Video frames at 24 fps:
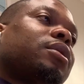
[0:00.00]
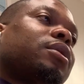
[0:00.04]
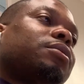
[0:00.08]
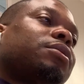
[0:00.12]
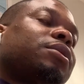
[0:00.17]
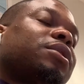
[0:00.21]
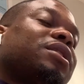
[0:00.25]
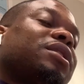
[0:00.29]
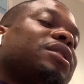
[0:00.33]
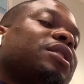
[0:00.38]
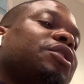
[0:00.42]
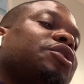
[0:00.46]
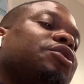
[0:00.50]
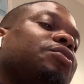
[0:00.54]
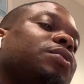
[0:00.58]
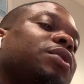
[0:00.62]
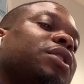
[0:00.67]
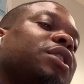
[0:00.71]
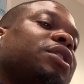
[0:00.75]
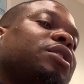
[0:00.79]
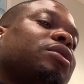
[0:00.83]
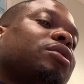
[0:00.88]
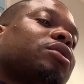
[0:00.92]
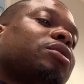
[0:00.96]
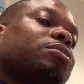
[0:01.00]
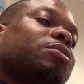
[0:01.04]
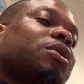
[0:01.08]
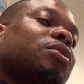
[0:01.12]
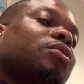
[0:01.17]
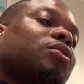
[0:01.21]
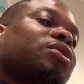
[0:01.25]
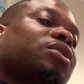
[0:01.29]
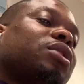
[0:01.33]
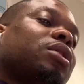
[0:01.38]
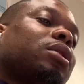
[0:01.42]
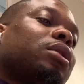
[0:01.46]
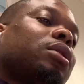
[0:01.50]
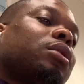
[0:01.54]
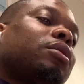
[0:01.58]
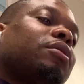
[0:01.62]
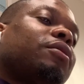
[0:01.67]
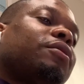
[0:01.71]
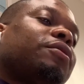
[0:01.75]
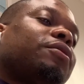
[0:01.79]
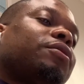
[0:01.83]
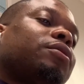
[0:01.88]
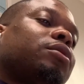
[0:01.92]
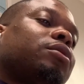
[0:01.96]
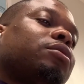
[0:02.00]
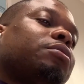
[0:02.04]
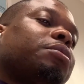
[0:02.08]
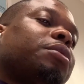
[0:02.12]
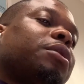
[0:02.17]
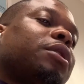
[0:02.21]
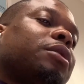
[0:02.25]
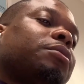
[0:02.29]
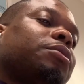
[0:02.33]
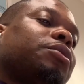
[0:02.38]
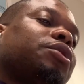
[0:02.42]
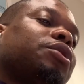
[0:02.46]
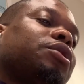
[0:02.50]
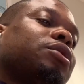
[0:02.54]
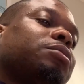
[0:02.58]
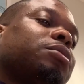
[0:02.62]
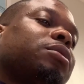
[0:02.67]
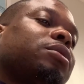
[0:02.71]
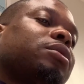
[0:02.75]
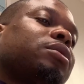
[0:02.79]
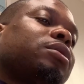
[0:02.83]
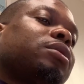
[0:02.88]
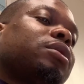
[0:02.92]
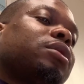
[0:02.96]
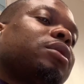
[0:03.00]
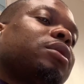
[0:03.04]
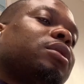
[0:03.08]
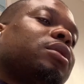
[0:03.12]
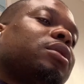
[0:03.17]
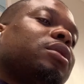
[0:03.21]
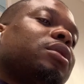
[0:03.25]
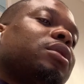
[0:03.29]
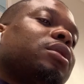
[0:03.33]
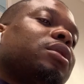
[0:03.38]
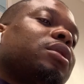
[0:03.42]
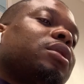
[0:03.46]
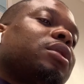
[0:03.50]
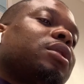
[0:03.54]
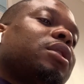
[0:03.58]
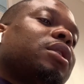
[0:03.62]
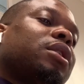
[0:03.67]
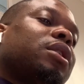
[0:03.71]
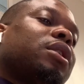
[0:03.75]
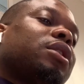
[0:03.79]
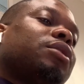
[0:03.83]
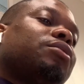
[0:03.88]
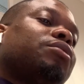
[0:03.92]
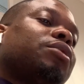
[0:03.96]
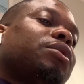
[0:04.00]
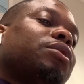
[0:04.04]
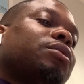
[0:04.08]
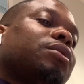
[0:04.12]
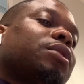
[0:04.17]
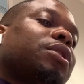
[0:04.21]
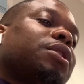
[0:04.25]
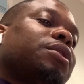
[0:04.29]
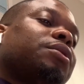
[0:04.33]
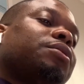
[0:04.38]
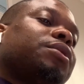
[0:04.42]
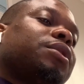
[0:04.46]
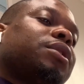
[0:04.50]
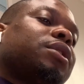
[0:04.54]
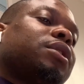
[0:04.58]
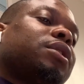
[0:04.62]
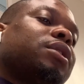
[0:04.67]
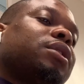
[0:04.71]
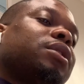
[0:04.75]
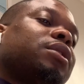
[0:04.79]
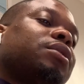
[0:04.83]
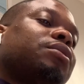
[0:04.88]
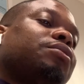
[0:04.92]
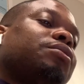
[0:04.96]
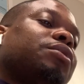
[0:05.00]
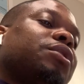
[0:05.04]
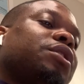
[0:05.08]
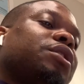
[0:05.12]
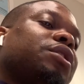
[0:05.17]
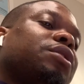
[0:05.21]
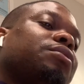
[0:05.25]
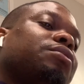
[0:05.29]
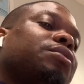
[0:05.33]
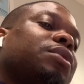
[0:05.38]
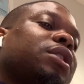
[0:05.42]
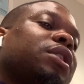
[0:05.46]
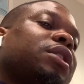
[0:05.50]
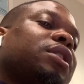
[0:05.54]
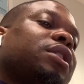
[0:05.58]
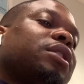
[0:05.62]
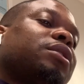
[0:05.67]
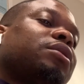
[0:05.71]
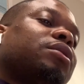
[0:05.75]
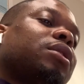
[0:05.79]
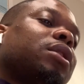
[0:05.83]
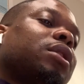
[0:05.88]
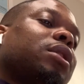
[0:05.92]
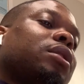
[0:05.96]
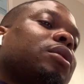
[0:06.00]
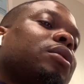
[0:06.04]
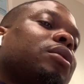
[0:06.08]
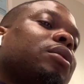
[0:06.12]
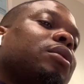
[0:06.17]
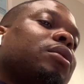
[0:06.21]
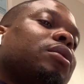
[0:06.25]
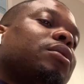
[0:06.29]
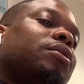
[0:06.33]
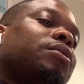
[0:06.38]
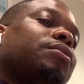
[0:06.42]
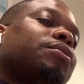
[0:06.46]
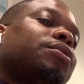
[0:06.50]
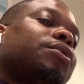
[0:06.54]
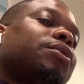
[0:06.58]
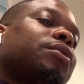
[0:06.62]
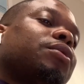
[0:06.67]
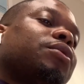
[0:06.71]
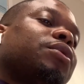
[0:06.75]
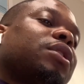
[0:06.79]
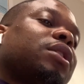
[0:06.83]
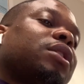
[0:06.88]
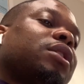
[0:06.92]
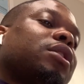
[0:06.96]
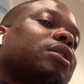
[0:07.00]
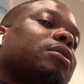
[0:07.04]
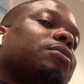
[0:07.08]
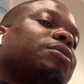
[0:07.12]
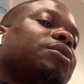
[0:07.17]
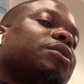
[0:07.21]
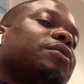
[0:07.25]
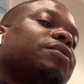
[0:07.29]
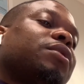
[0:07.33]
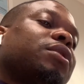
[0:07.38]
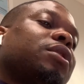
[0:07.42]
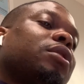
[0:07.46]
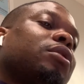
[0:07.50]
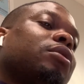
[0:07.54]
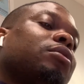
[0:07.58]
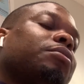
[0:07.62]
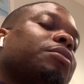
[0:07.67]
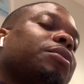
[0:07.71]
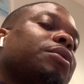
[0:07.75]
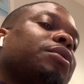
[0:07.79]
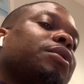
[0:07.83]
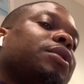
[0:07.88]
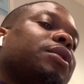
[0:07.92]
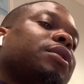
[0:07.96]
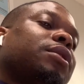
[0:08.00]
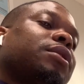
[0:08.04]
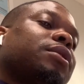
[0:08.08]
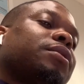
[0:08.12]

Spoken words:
The sixth one I talked about was the lawful, permissible, and regulatory risk related to the law, rules, and norms of the company.